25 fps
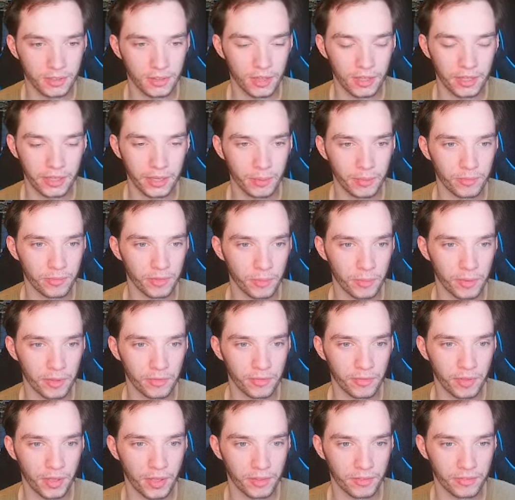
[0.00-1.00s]
They come from a
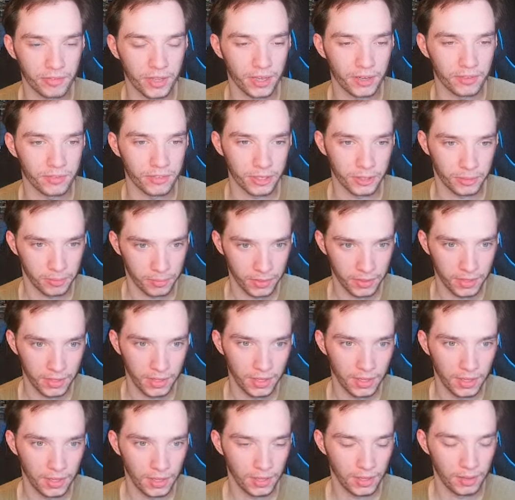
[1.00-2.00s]
fan, fan film,
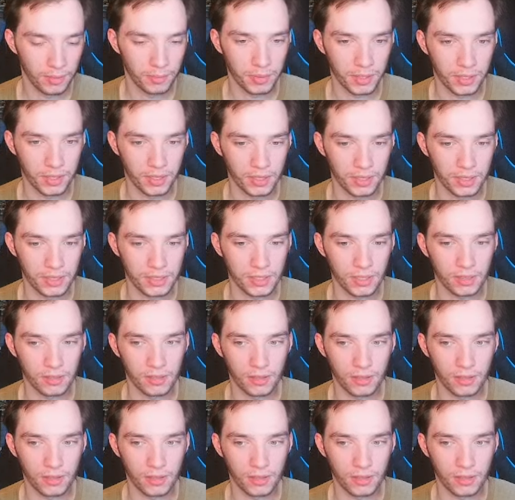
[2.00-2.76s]
because,